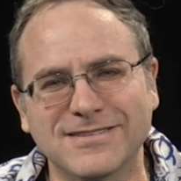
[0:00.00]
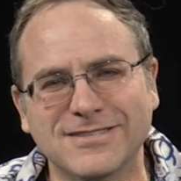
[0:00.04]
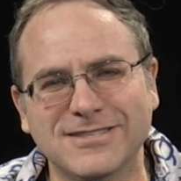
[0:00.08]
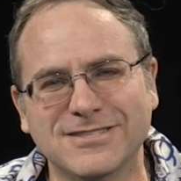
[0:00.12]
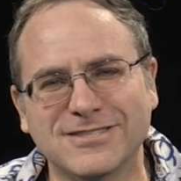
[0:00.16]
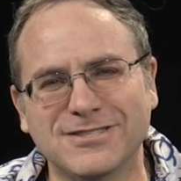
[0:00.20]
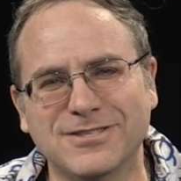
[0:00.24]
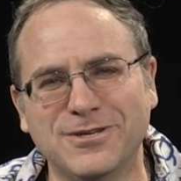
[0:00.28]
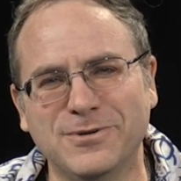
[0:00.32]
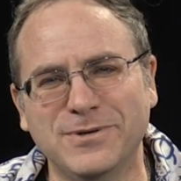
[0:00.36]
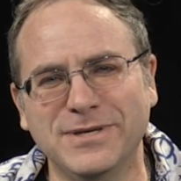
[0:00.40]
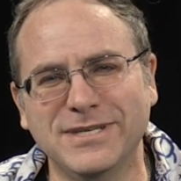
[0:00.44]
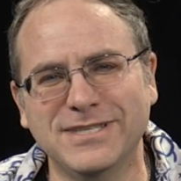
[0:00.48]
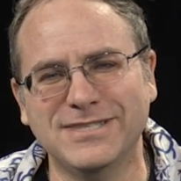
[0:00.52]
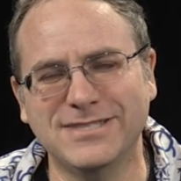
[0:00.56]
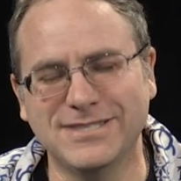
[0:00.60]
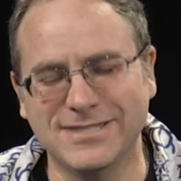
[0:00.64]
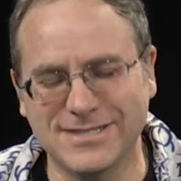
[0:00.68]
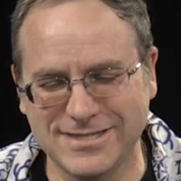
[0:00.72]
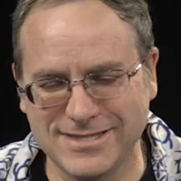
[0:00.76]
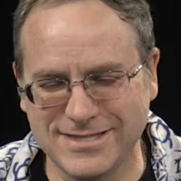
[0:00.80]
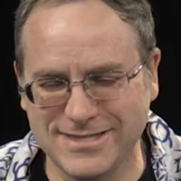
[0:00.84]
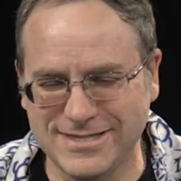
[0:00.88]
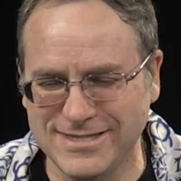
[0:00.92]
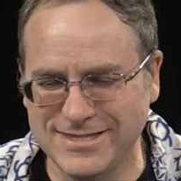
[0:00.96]
So
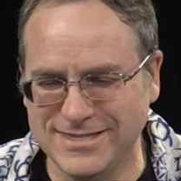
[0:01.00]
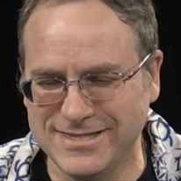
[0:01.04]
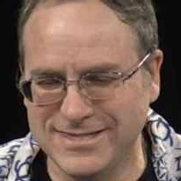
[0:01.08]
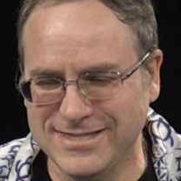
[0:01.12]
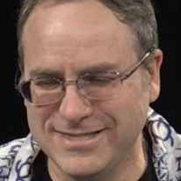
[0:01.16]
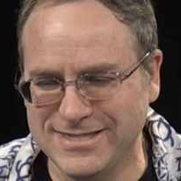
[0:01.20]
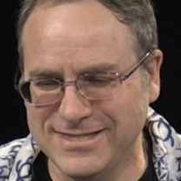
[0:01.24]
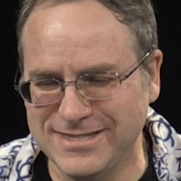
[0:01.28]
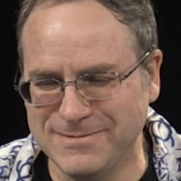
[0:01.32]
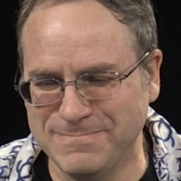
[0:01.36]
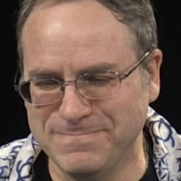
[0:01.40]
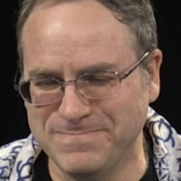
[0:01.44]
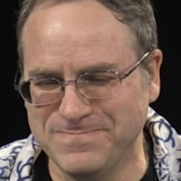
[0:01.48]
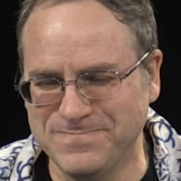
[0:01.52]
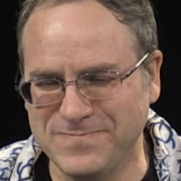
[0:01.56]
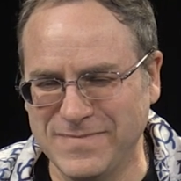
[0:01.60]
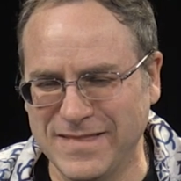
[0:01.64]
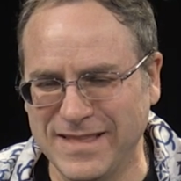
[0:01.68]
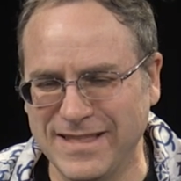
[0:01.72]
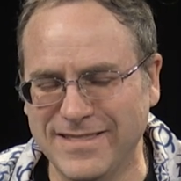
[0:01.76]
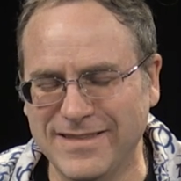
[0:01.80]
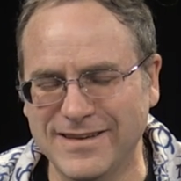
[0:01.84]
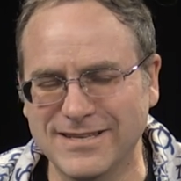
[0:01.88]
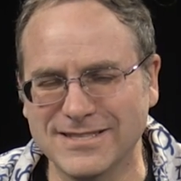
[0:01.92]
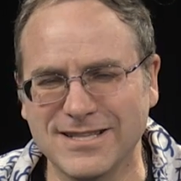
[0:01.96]

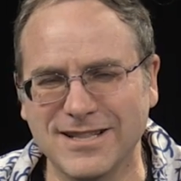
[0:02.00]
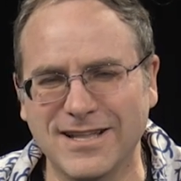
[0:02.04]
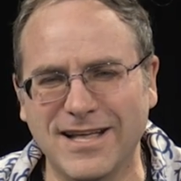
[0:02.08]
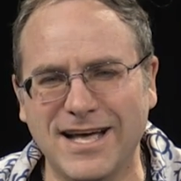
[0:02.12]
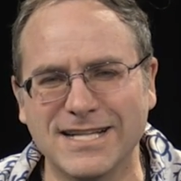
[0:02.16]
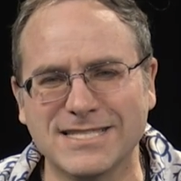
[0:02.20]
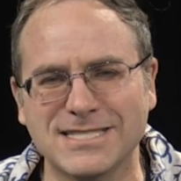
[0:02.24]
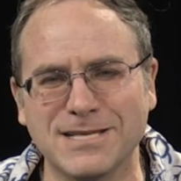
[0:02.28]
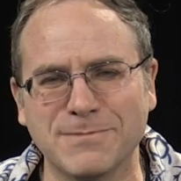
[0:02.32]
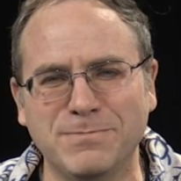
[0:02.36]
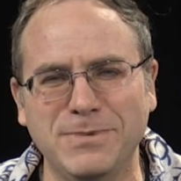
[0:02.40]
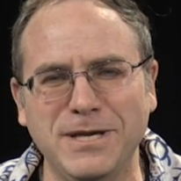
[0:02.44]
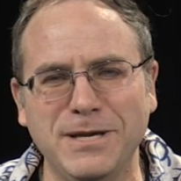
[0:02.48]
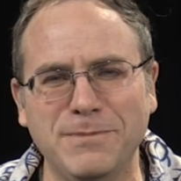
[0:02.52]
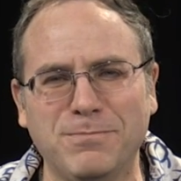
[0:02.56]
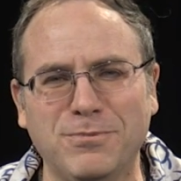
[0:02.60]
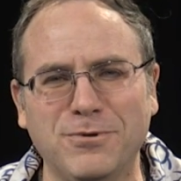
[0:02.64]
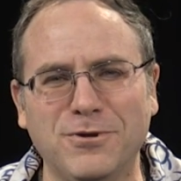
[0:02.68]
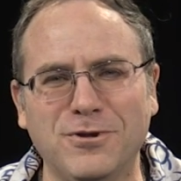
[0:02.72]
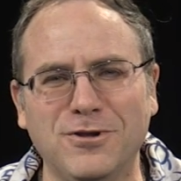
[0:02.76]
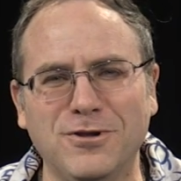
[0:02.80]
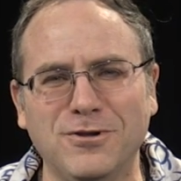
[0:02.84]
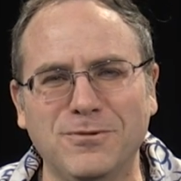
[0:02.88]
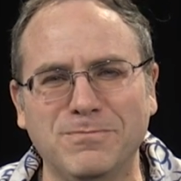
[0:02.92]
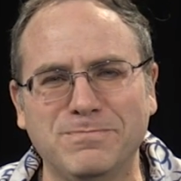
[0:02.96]
there's lots of
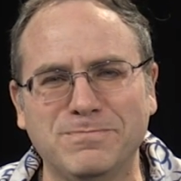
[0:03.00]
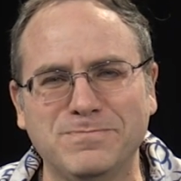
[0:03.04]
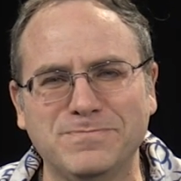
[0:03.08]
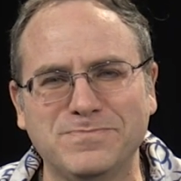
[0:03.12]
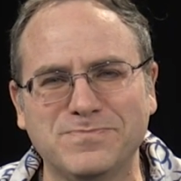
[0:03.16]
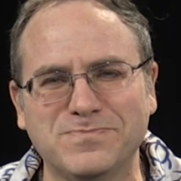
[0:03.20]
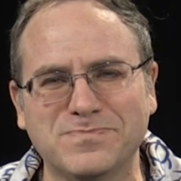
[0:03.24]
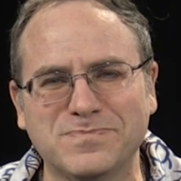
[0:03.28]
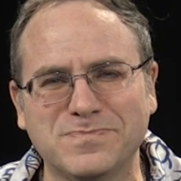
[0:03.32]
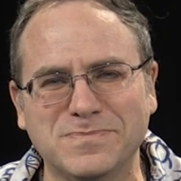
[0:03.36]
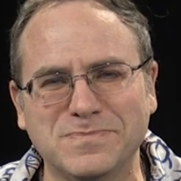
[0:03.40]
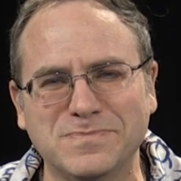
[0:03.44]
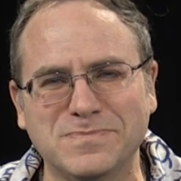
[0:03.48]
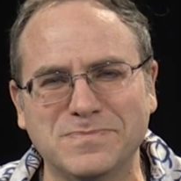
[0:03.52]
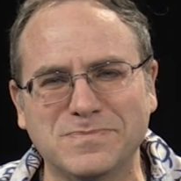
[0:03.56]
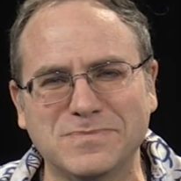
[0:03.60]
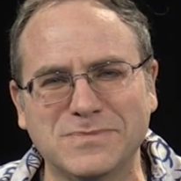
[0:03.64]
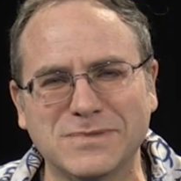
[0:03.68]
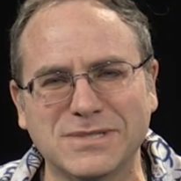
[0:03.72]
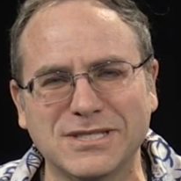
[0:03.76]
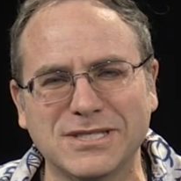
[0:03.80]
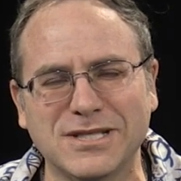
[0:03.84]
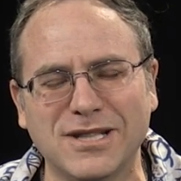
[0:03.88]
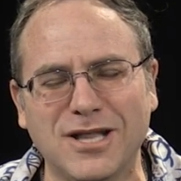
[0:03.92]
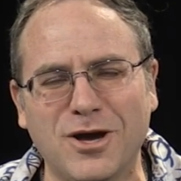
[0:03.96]
people
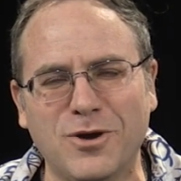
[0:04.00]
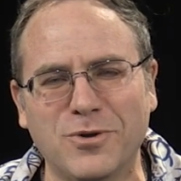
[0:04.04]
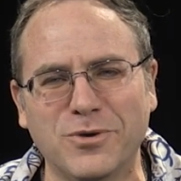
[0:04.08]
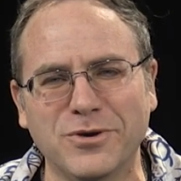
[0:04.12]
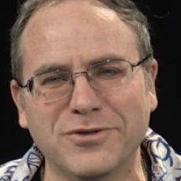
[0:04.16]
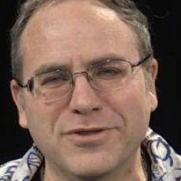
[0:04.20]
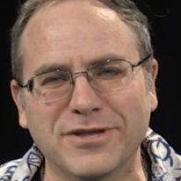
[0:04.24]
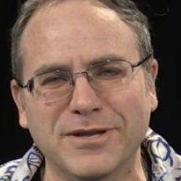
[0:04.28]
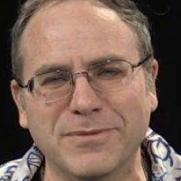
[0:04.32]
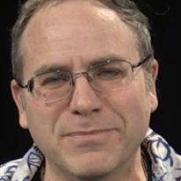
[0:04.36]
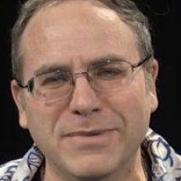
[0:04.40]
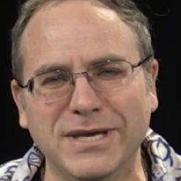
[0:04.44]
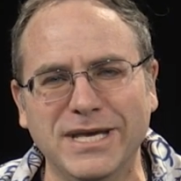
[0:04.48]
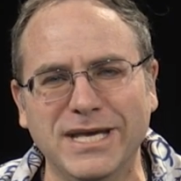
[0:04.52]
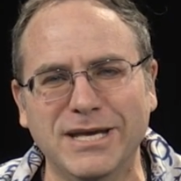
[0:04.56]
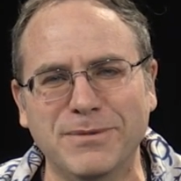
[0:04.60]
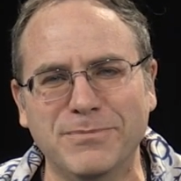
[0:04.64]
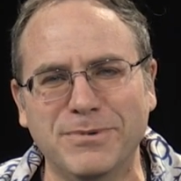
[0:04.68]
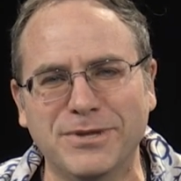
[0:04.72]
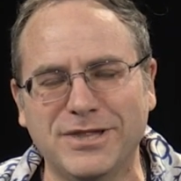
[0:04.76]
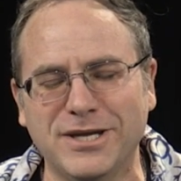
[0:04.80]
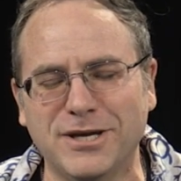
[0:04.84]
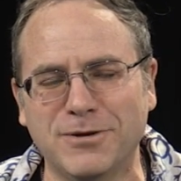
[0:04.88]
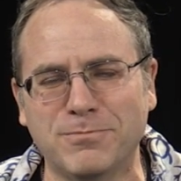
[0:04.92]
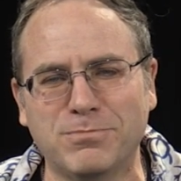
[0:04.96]
slower than me,
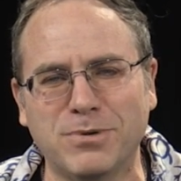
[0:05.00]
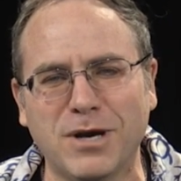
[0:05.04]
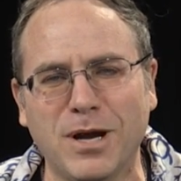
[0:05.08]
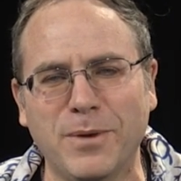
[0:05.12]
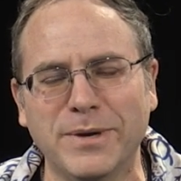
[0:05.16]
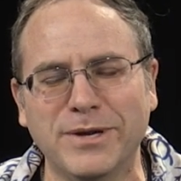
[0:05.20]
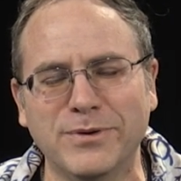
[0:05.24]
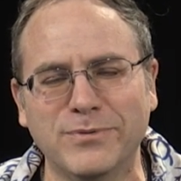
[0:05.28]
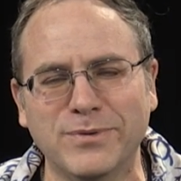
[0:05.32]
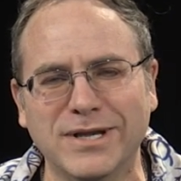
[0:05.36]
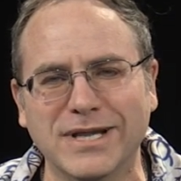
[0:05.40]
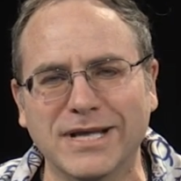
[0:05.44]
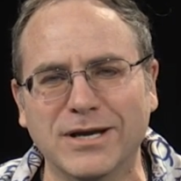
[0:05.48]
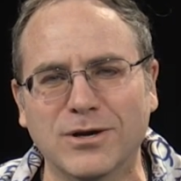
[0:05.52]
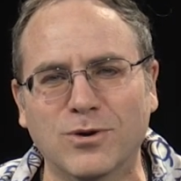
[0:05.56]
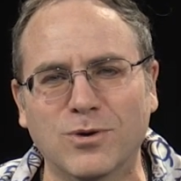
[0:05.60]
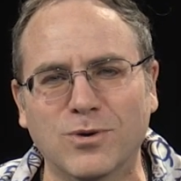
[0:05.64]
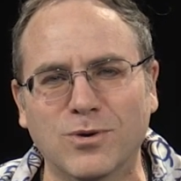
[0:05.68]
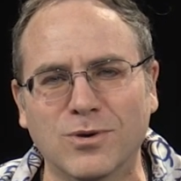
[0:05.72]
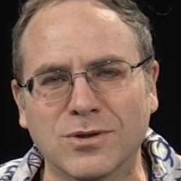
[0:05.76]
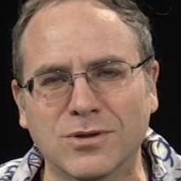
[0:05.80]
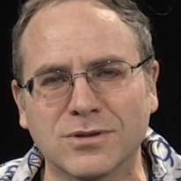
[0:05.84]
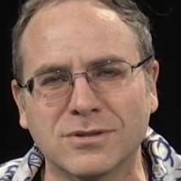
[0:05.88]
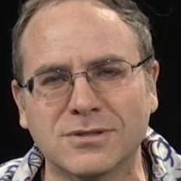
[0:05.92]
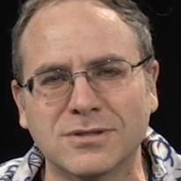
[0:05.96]
but they're probably really
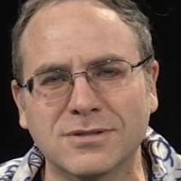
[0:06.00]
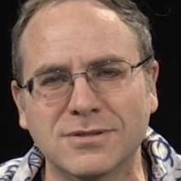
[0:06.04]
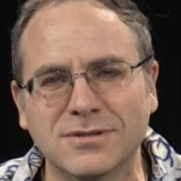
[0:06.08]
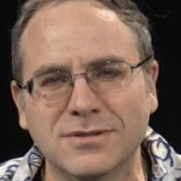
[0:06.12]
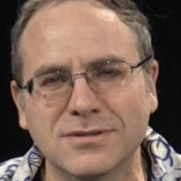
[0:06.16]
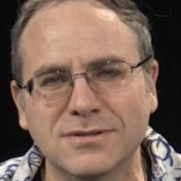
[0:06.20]
old,